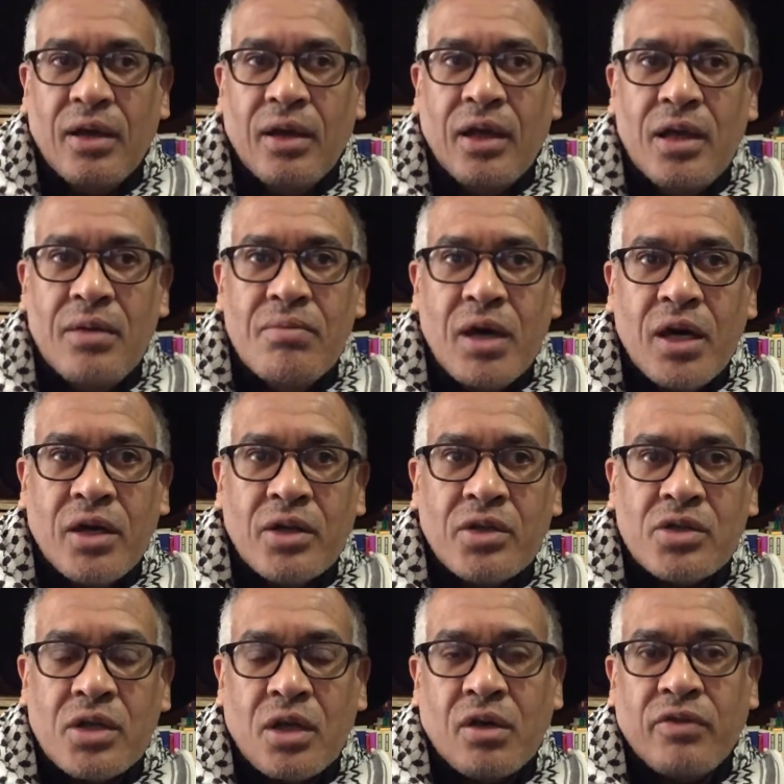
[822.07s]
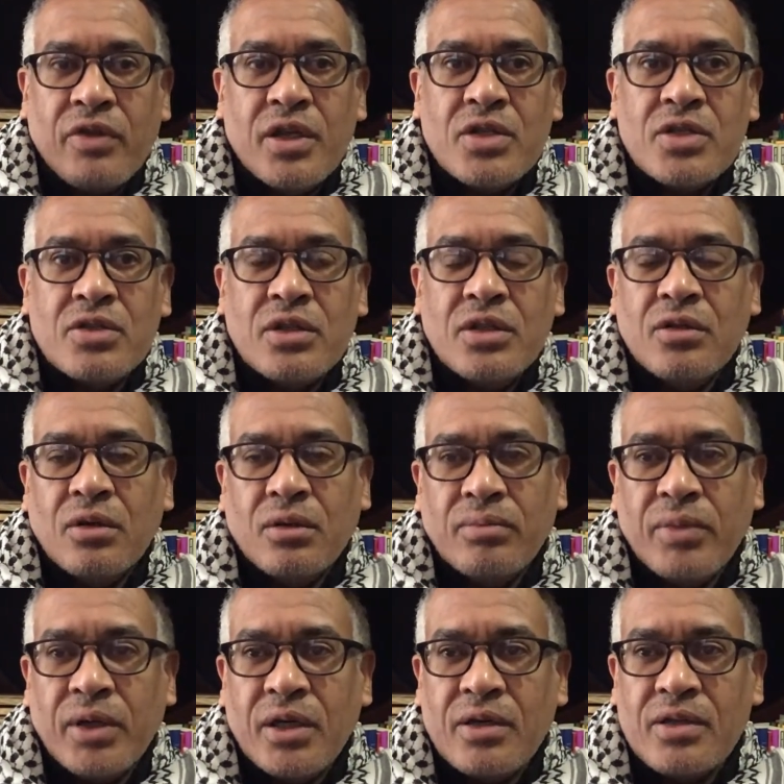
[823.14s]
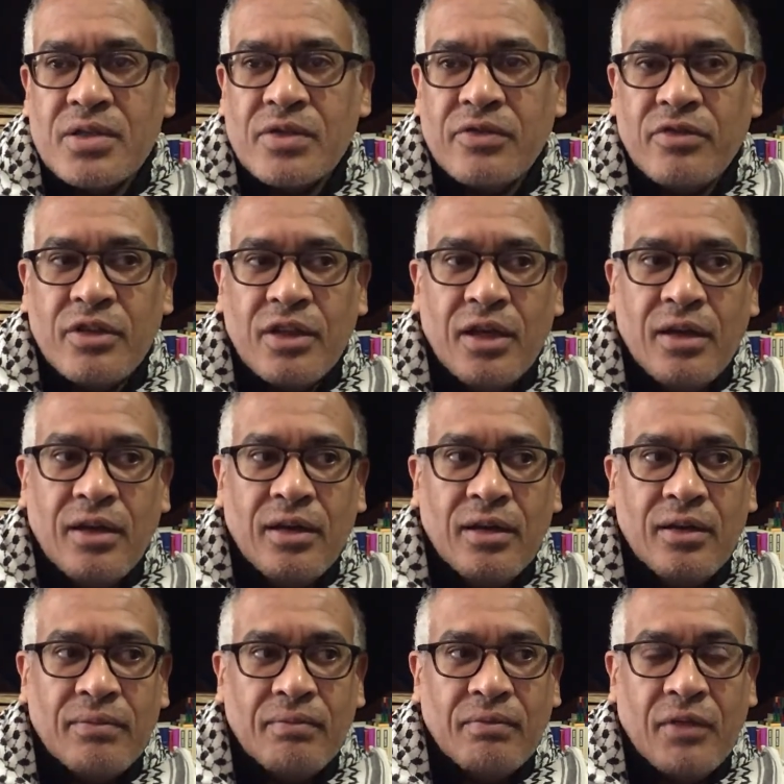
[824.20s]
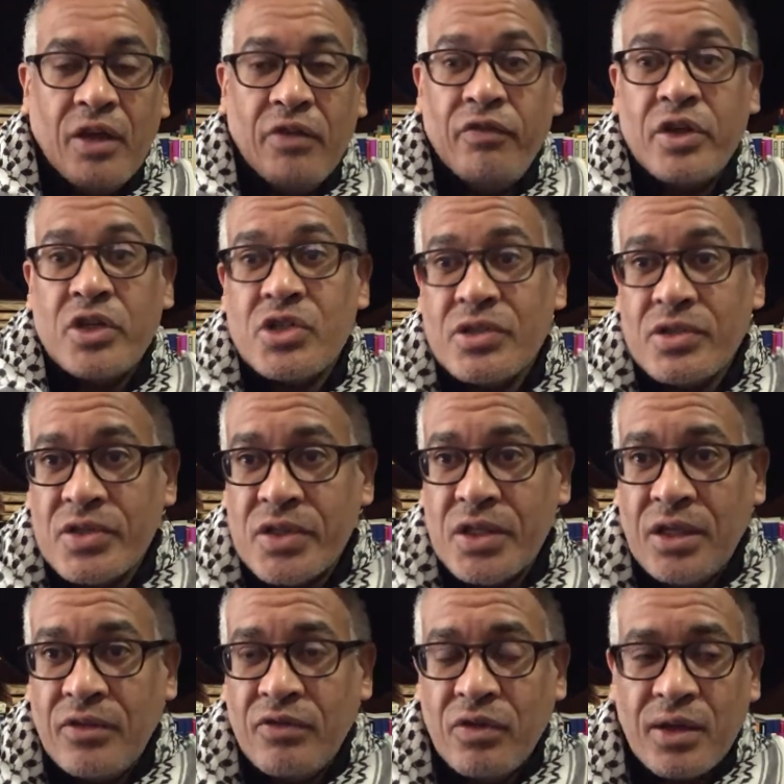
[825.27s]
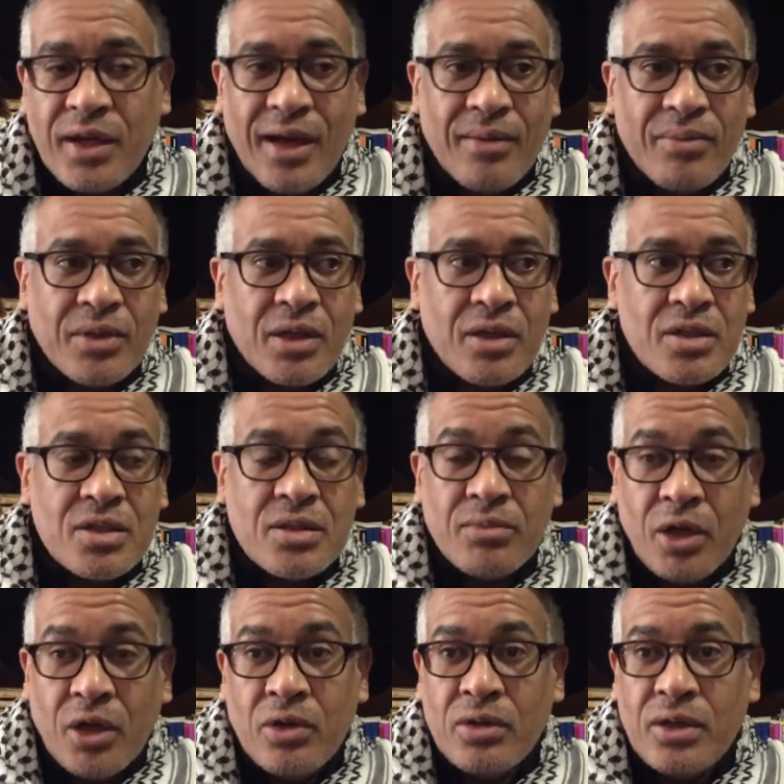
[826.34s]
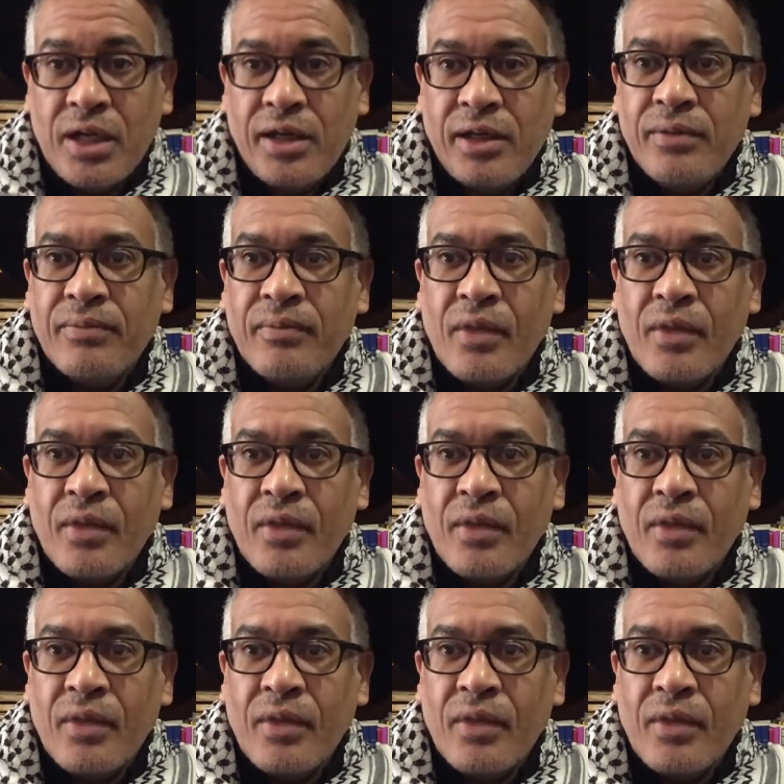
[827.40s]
emerged out of history not because of their efficiency for capitalism only,